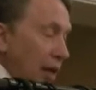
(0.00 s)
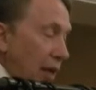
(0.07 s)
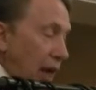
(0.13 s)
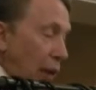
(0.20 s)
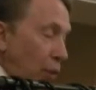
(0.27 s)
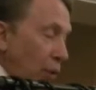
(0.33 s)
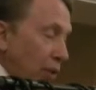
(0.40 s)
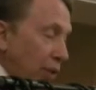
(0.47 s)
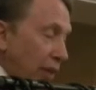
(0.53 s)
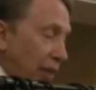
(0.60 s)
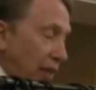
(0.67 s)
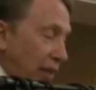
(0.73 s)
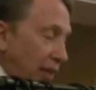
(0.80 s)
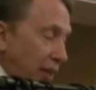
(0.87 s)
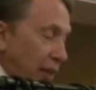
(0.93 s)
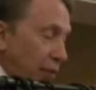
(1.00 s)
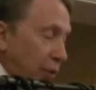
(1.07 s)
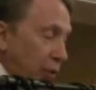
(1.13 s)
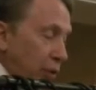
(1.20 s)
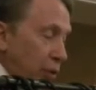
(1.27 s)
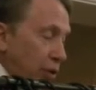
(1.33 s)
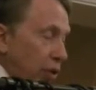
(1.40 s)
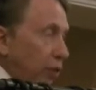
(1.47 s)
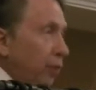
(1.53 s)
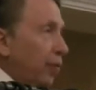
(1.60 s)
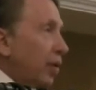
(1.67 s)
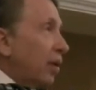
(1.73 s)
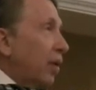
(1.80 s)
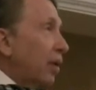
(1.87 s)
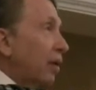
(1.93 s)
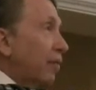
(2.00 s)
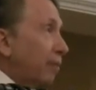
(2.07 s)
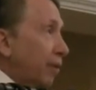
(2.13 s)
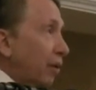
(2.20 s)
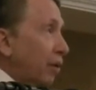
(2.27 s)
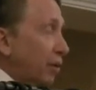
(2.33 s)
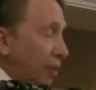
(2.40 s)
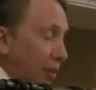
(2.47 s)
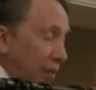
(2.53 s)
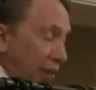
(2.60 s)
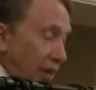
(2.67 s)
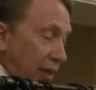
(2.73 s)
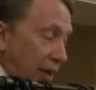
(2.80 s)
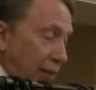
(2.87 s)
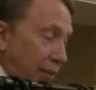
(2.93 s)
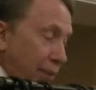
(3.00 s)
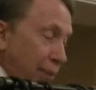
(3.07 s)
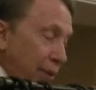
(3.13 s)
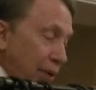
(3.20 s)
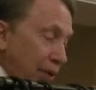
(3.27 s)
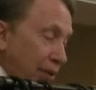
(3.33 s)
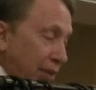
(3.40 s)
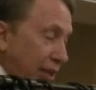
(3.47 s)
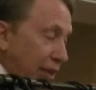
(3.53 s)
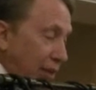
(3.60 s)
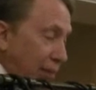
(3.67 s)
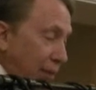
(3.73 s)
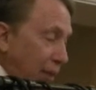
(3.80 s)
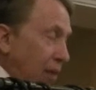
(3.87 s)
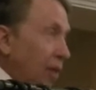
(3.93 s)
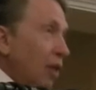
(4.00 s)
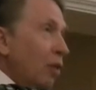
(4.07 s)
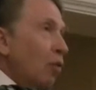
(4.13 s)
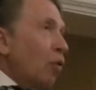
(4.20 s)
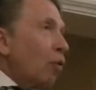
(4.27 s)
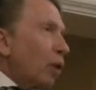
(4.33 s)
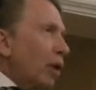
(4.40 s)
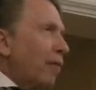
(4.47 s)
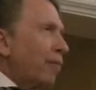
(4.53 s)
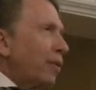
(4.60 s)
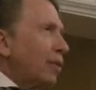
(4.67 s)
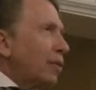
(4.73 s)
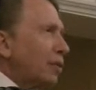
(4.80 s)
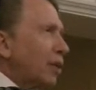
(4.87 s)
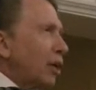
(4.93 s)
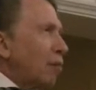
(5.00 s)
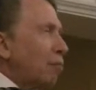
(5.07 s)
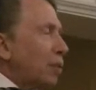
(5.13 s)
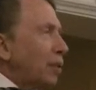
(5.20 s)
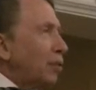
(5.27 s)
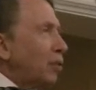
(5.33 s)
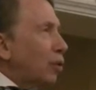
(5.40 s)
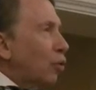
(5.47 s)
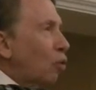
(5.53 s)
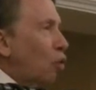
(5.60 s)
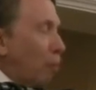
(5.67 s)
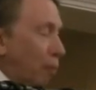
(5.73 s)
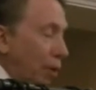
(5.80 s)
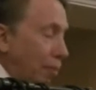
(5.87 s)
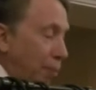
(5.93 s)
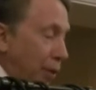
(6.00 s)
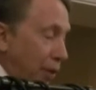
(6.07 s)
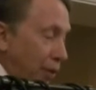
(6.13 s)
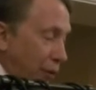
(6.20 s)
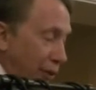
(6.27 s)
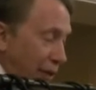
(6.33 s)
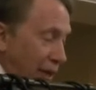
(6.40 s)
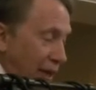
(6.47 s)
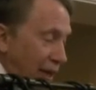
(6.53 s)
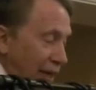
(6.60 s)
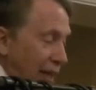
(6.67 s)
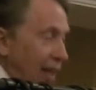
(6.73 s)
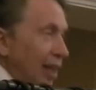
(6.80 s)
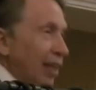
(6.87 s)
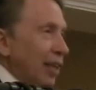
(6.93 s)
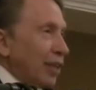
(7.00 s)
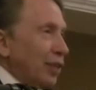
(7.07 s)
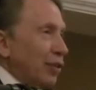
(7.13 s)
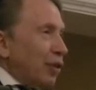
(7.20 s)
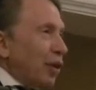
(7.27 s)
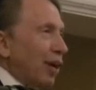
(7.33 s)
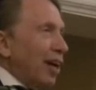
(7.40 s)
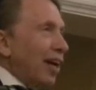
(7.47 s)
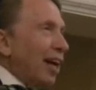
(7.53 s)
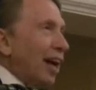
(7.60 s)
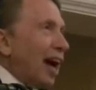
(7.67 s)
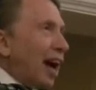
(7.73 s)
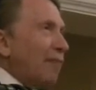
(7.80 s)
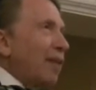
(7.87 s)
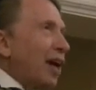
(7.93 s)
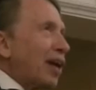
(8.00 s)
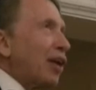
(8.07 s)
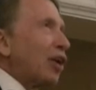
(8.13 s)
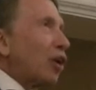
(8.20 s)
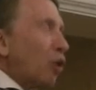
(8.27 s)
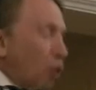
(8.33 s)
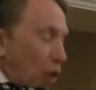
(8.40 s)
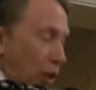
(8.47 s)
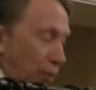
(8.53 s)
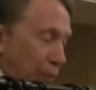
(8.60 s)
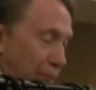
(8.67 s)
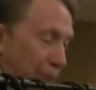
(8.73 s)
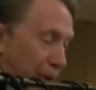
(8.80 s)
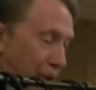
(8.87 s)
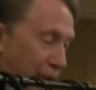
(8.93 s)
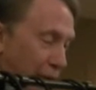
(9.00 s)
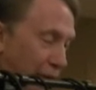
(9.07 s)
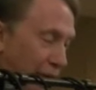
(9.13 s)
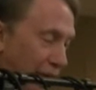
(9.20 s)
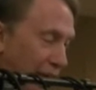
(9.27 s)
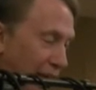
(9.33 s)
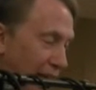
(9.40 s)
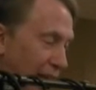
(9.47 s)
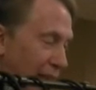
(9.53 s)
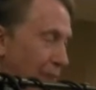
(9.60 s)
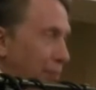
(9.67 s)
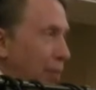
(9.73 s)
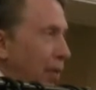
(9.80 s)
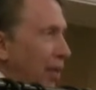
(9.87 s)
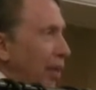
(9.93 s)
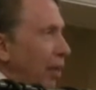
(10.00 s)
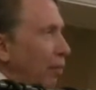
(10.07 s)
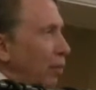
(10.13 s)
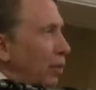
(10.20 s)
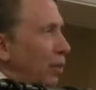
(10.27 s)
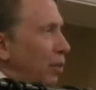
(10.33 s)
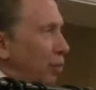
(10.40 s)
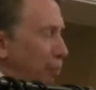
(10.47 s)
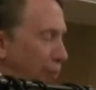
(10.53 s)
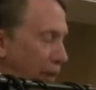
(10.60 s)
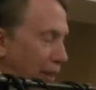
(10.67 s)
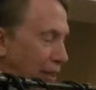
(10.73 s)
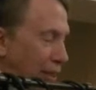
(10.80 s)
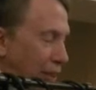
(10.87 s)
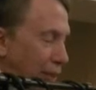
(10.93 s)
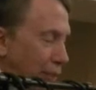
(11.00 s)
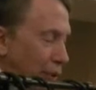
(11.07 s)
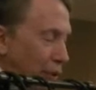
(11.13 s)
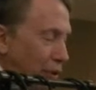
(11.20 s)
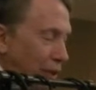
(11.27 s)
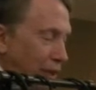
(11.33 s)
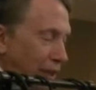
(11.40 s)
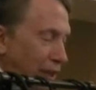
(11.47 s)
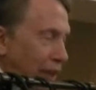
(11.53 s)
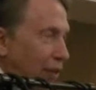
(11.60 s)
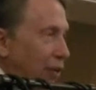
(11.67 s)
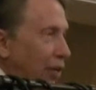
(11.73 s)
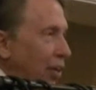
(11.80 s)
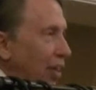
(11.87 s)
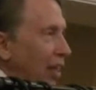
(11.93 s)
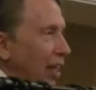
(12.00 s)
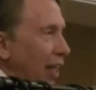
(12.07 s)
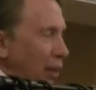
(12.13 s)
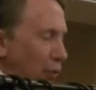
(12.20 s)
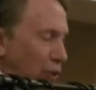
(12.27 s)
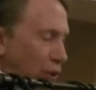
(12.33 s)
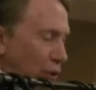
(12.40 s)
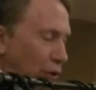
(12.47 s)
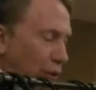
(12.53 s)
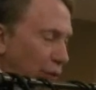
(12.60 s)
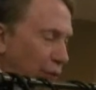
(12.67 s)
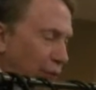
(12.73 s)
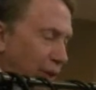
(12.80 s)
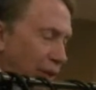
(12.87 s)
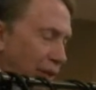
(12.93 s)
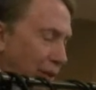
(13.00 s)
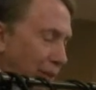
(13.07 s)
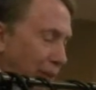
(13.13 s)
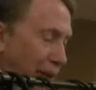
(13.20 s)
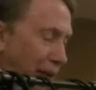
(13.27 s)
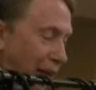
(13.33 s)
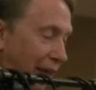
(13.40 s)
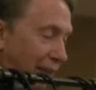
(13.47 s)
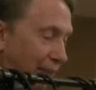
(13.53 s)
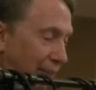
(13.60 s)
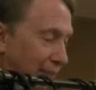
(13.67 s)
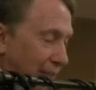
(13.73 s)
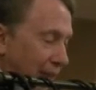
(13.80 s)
I once had to introduce Irving at a function, and I remember he said to me, "Well, whatever you say, please don't call me a pillar." So I'm not going to call him a pillar, but he was a tremendous community leader, he was a good friend to many,